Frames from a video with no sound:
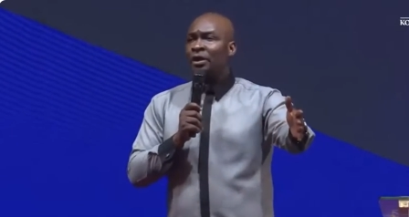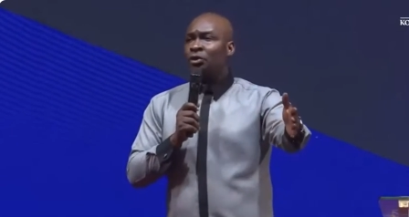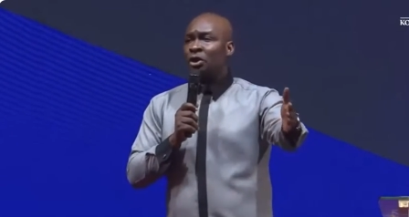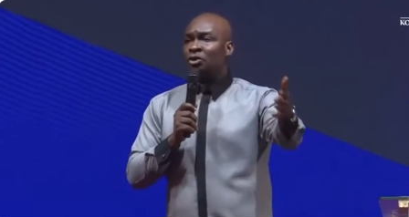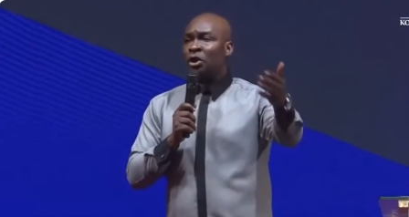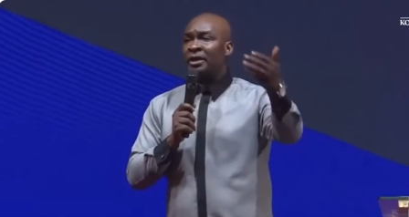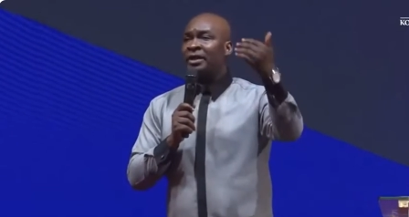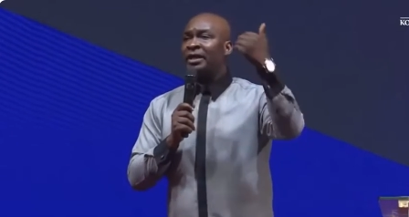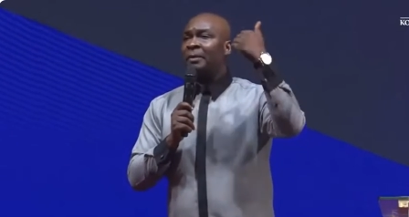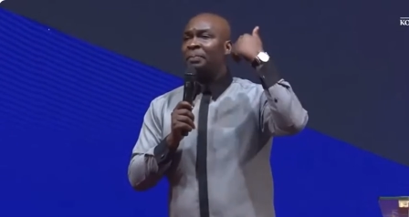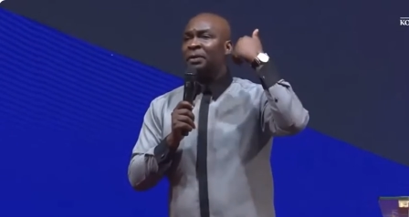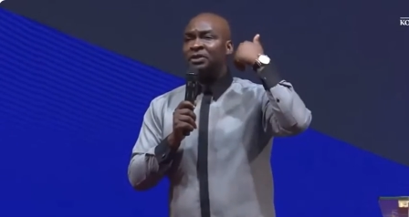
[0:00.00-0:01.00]
You're joining
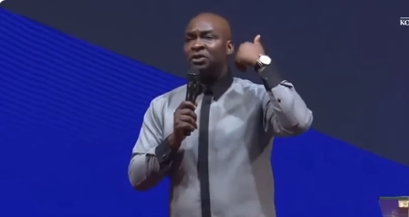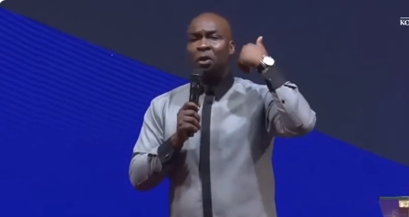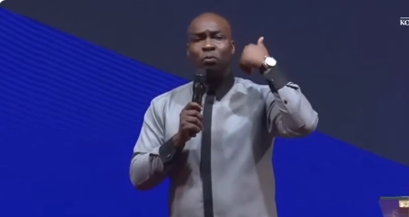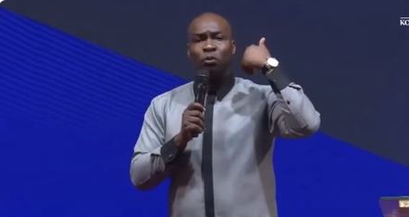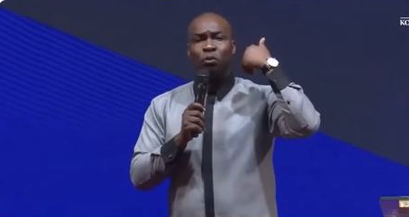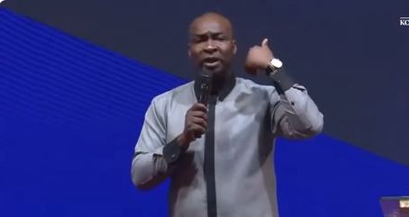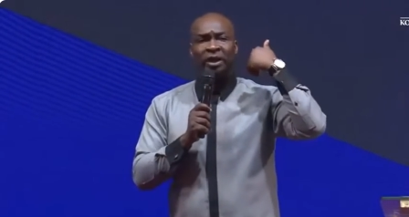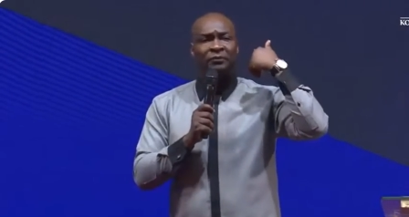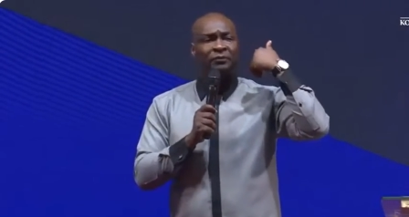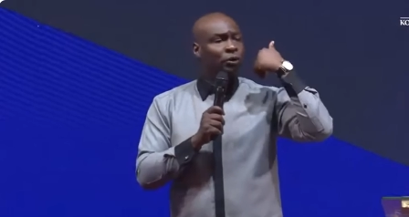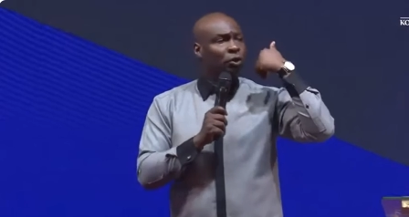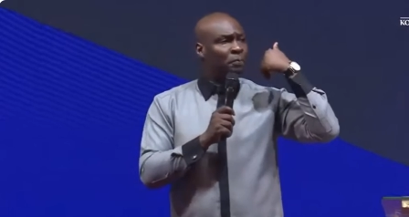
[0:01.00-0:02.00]
them, please come quickly. If
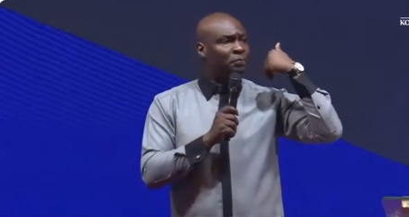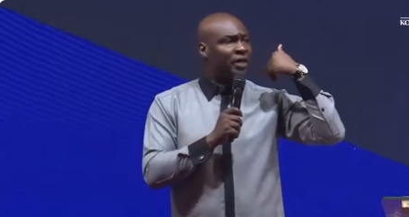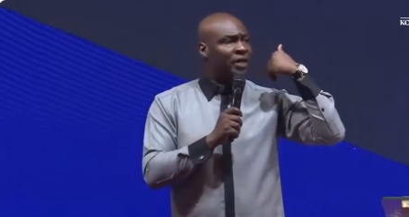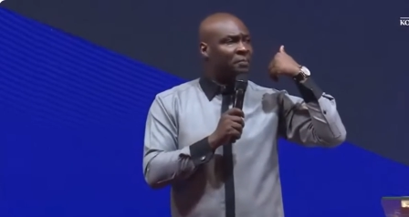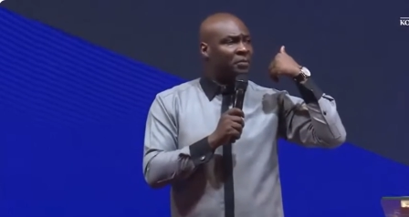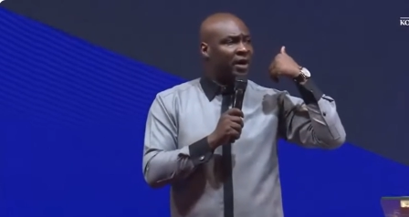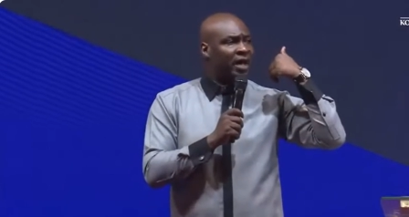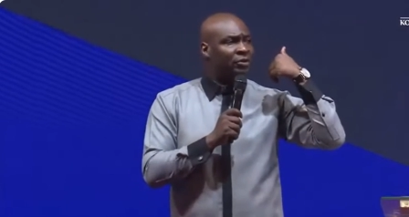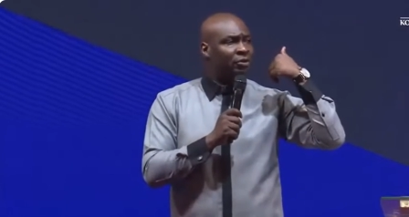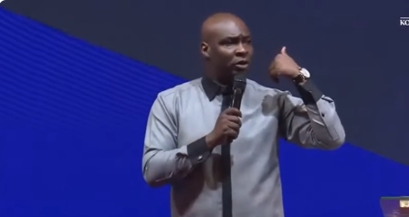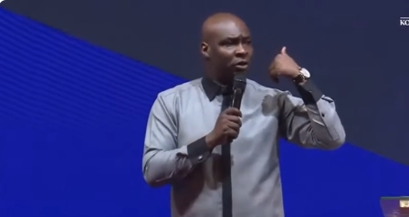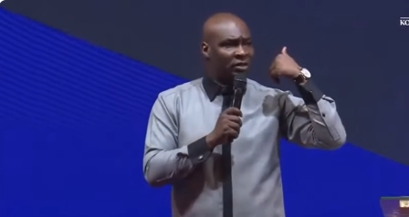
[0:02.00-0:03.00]
you don't pray the prayer,
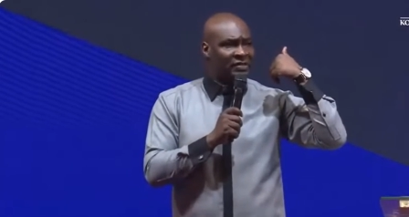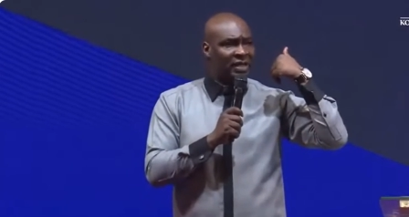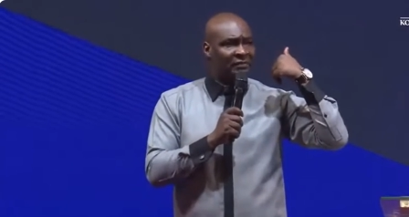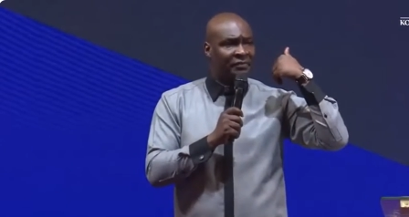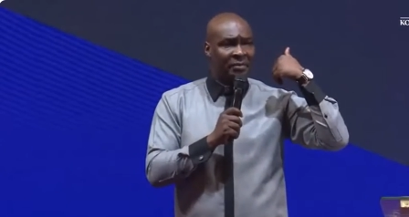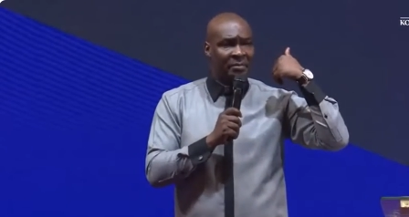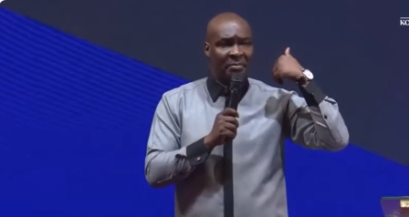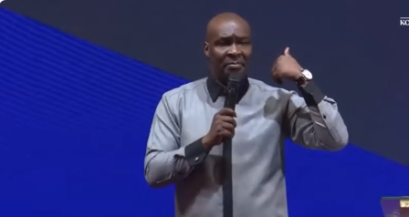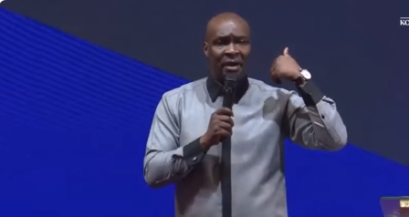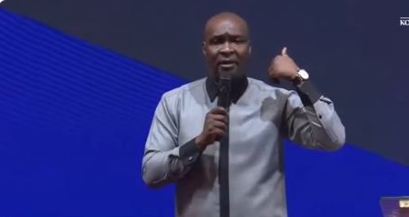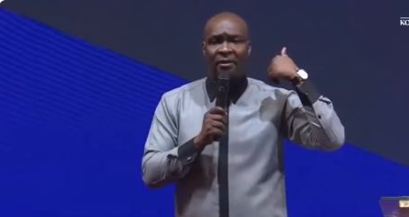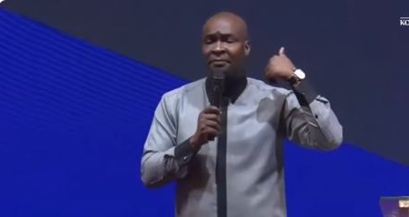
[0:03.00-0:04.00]
you're not saved. Remember.